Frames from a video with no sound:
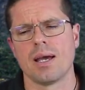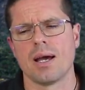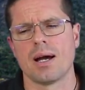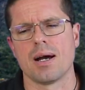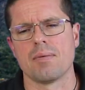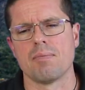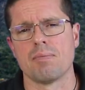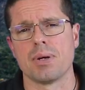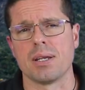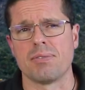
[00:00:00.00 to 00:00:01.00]

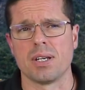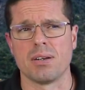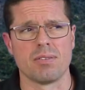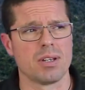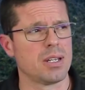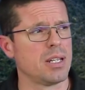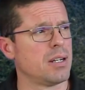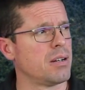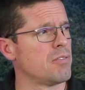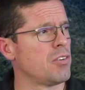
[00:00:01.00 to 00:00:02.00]
But if in
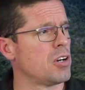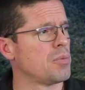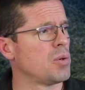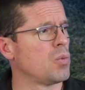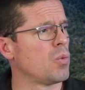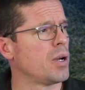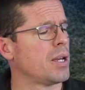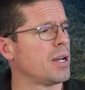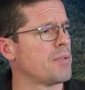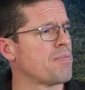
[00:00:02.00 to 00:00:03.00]
an environment
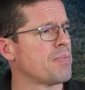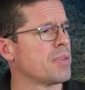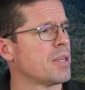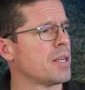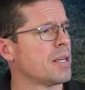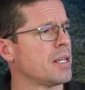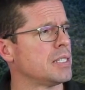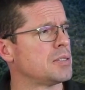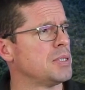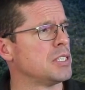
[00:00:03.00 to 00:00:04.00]
where
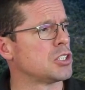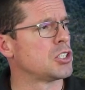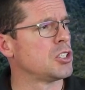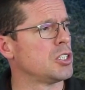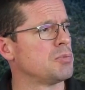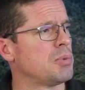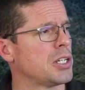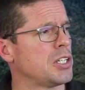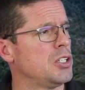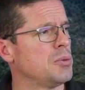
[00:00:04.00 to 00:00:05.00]
it's been disturbed
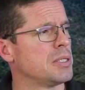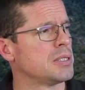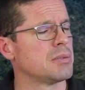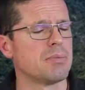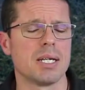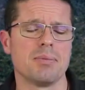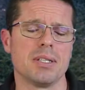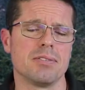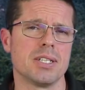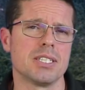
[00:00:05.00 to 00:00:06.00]
by humans and maybe
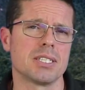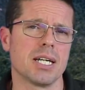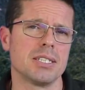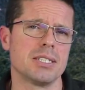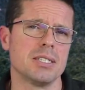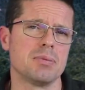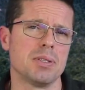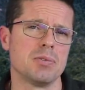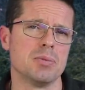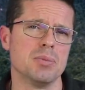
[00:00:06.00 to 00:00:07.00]
the vegetation's
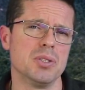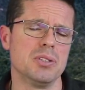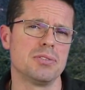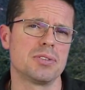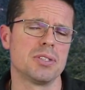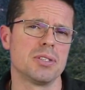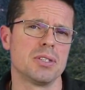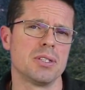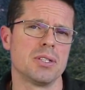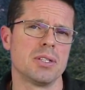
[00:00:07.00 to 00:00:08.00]
been removed,
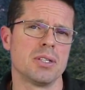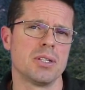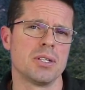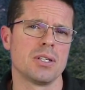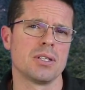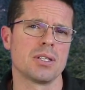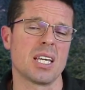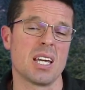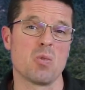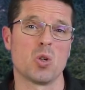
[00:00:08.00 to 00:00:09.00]
they
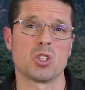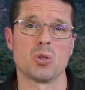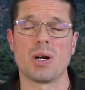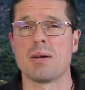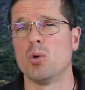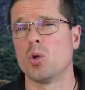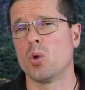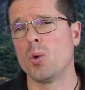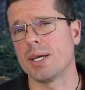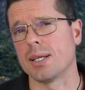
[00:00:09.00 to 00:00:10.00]
get washed away more
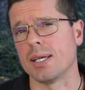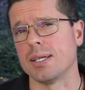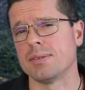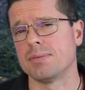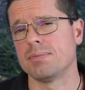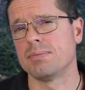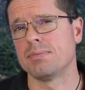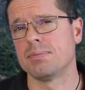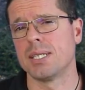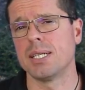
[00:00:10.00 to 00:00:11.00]
quickly.
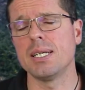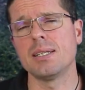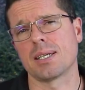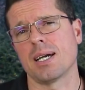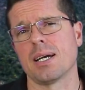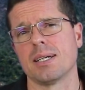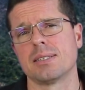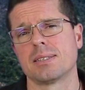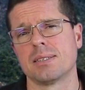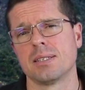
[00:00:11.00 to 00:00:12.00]
But in either
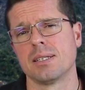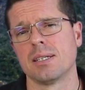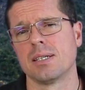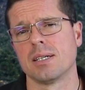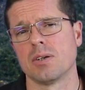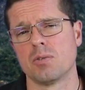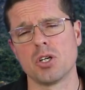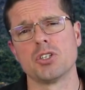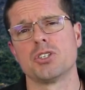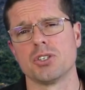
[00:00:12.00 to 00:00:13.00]
case,
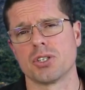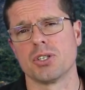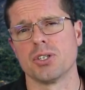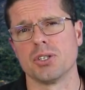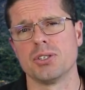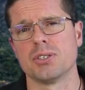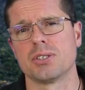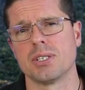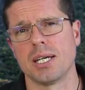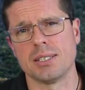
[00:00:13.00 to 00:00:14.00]
erosion
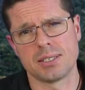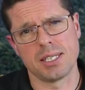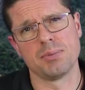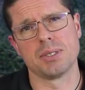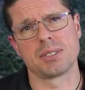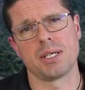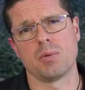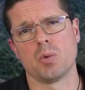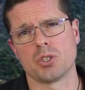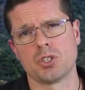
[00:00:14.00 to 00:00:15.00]
occurs and sediments
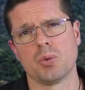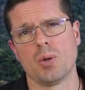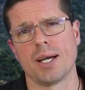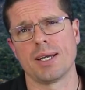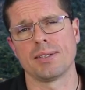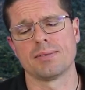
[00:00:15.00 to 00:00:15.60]
get washed away.